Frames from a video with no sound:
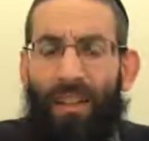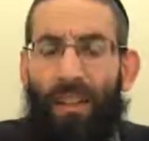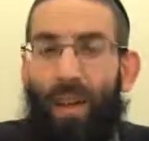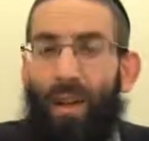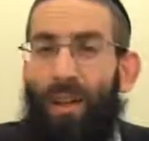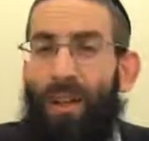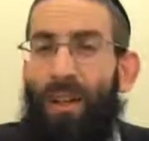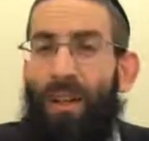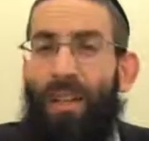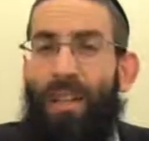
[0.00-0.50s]

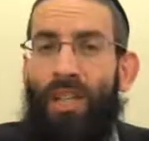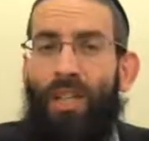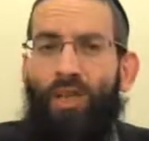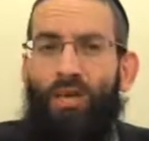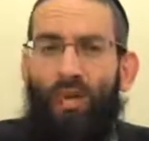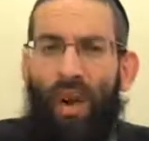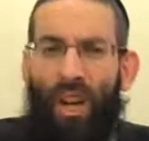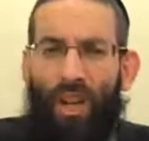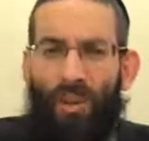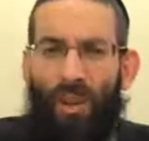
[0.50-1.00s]
Torah
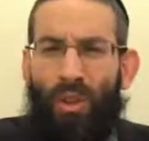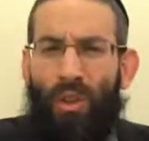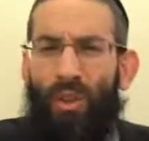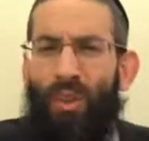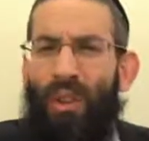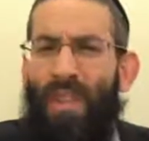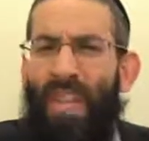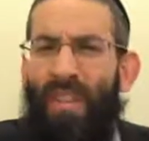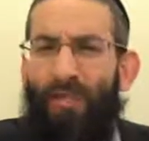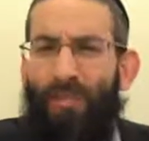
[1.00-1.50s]
instructs one to
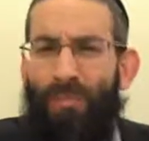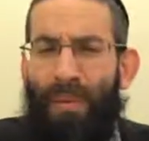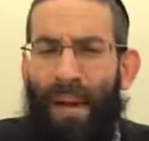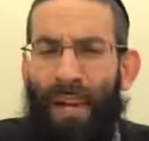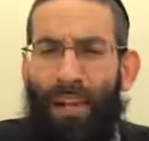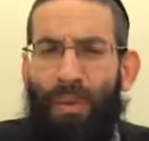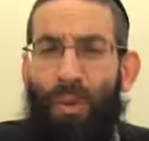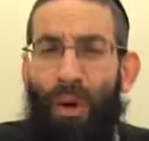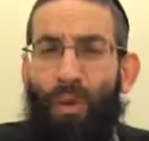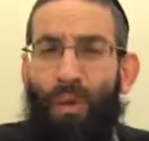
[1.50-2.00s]
leave
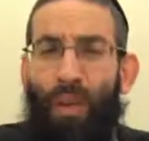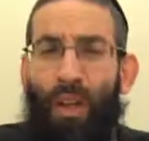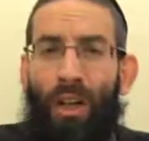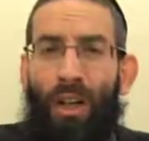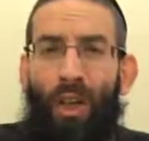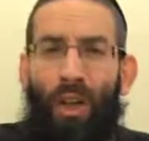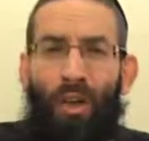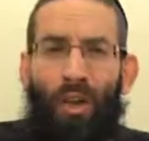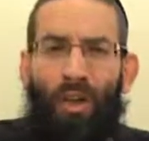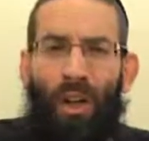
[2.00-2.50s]
payah. Don't
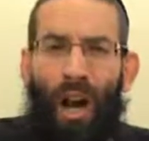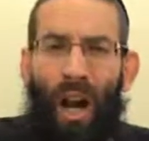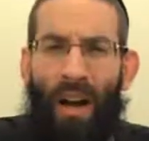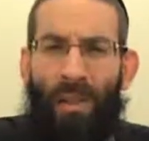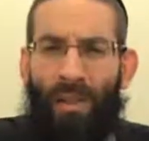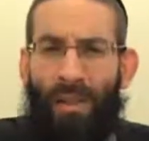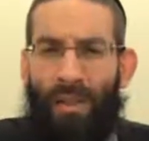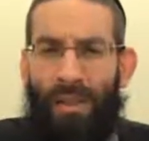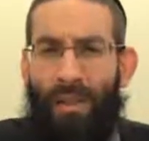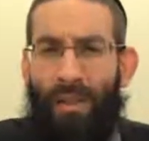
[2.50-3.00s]
conclude your
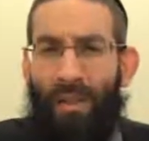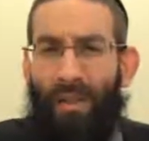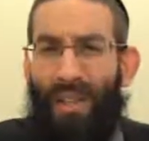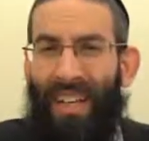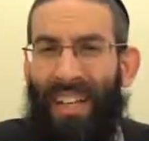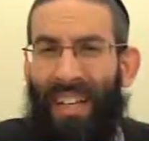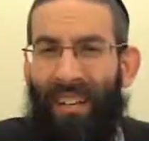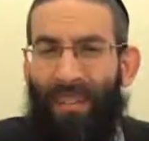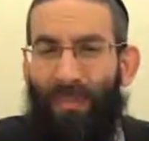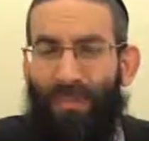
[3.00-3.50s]
harvesting. There's a
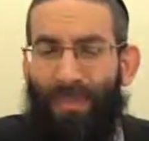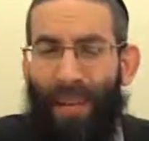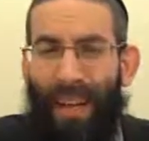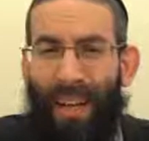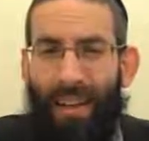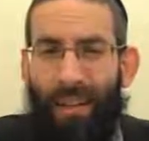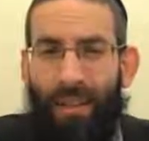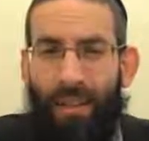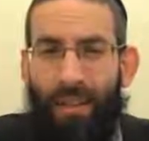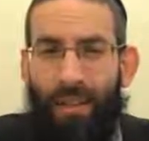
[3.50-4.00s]
chiyuv
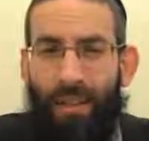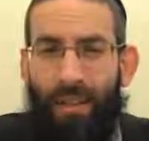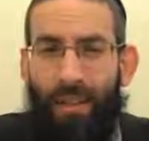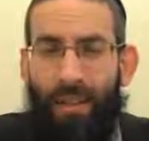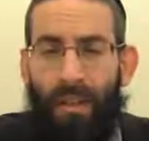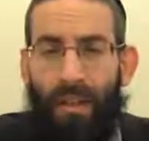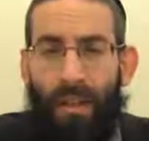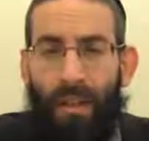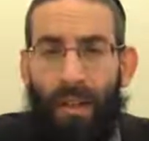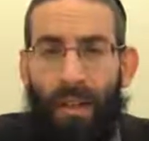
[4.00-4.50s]
payah.
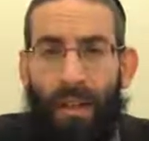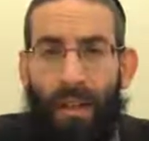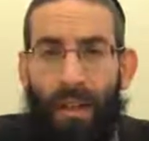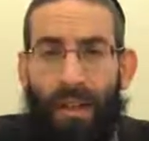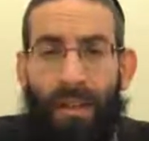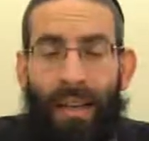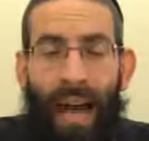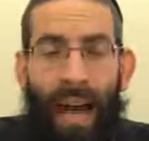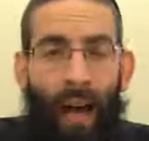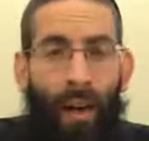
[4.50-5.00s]

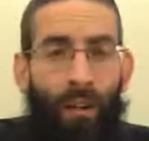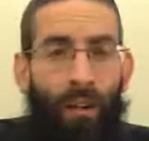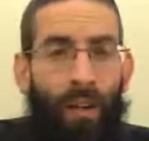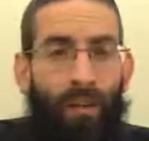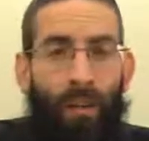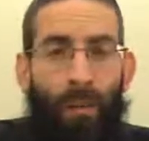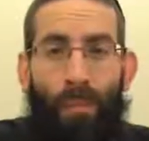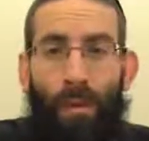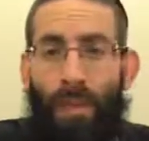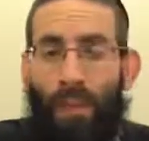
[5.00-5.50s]
Now,
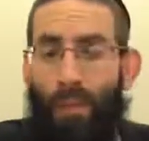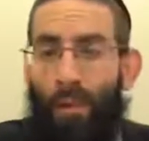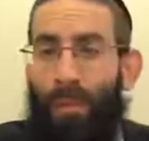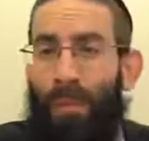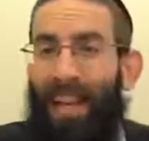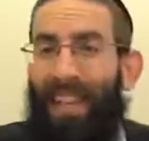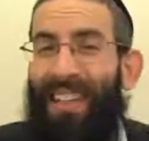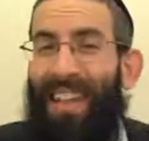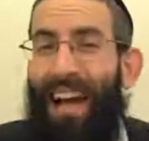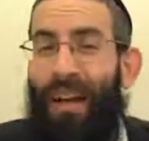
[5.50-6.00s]
if a person will
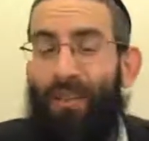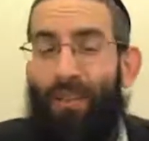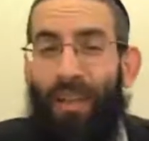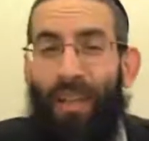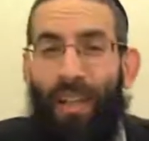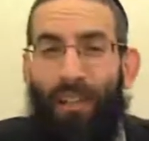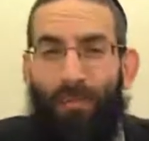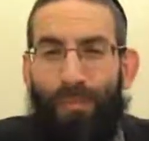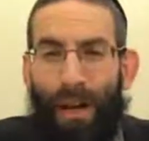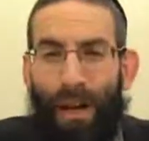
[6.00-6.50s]
be allowed to
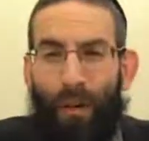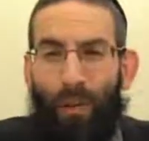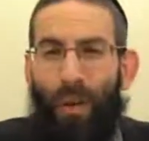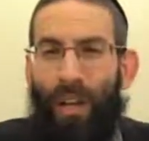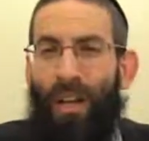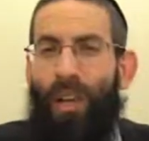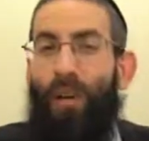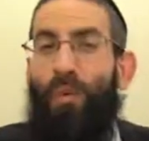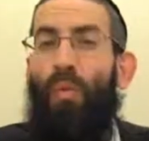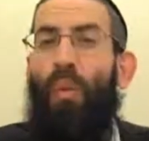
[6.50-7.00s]
leave payah
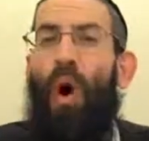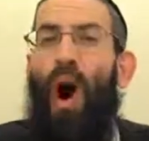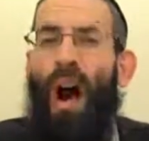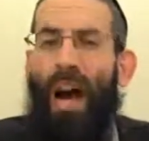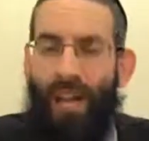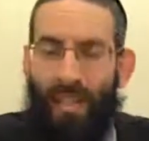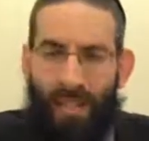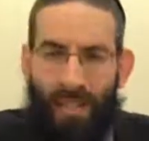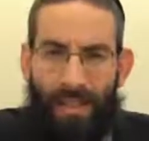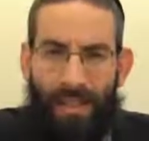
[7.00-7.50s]
where he
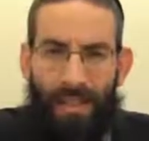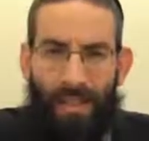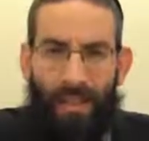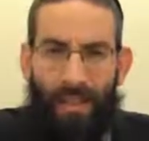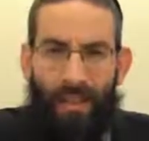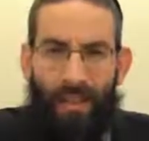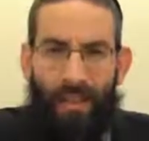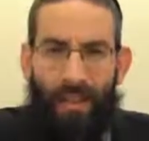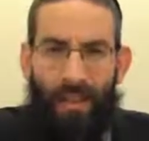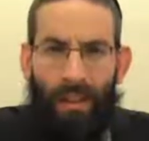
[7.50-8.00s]
wants,
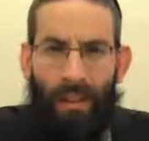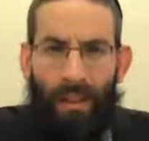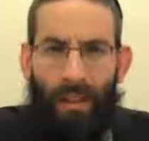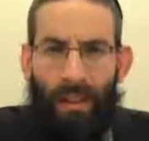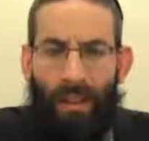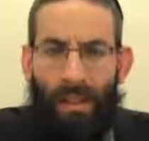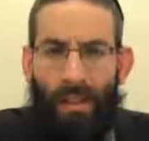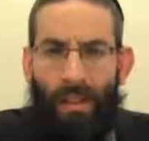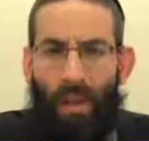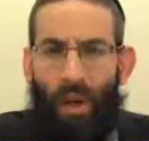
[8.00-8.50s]

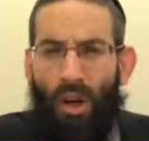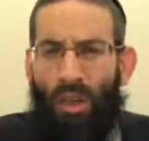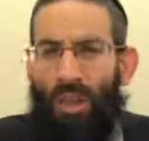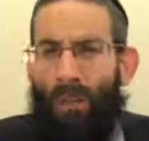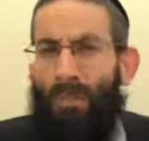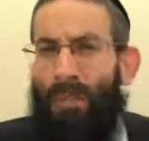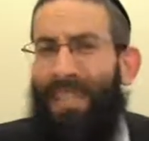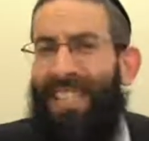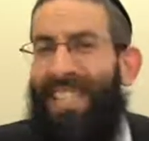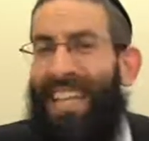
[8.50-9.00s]
he's going to
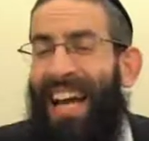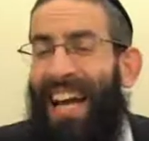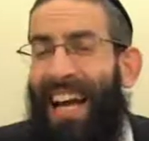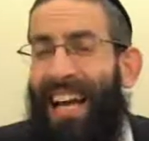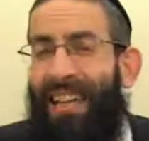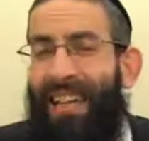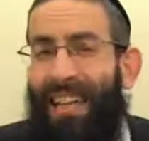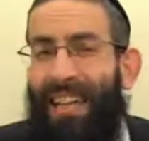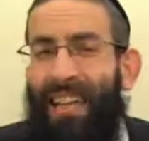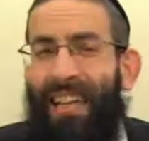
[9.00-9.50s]

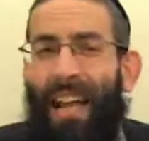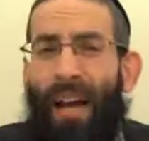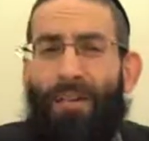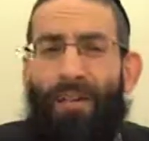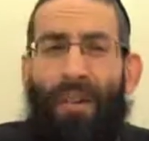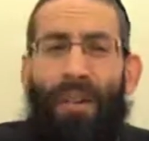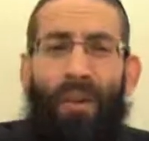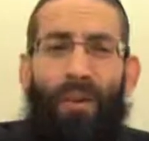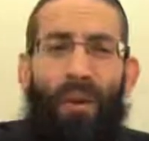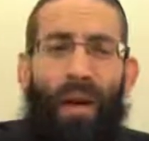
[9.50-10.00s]
pretend that he
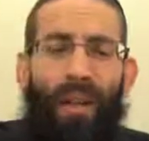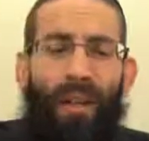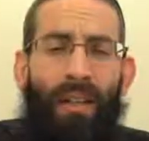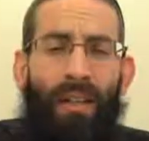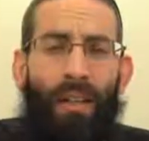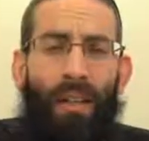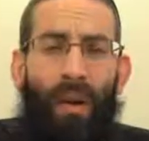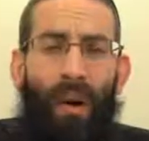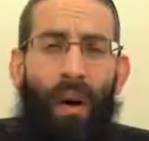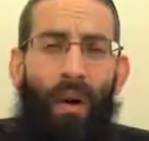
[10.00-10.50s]
left it
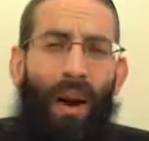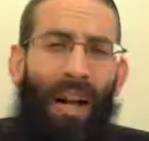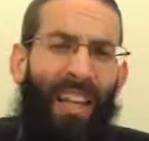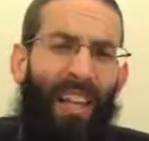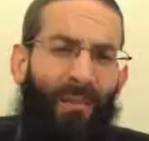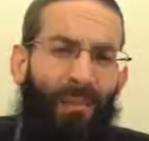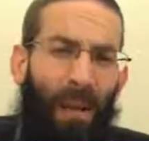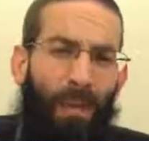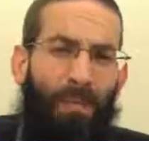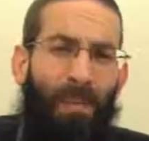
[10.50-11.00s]
already. Oh, I
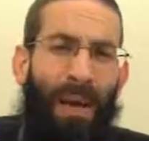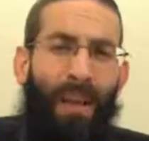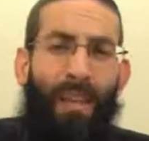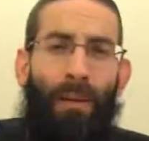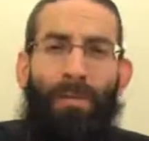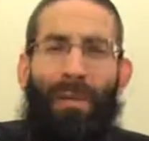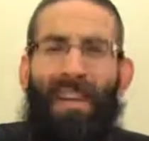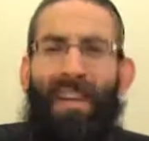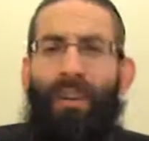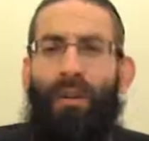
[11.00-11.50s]
left my payah in
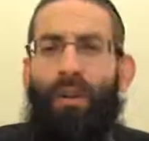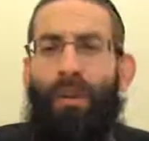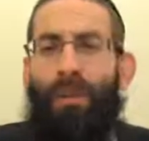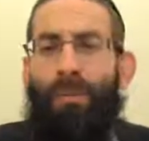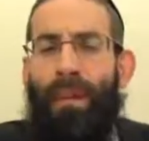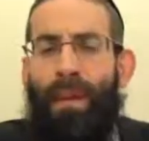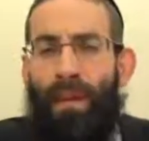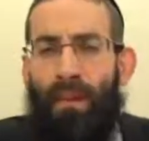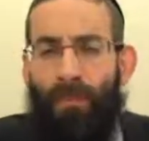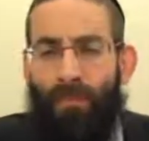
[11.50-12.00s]
the beginning or the
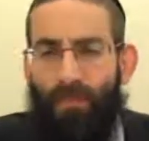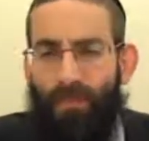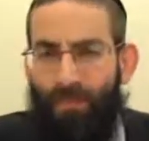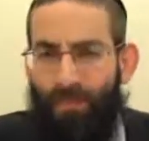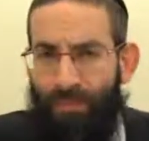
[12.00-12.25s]
middle.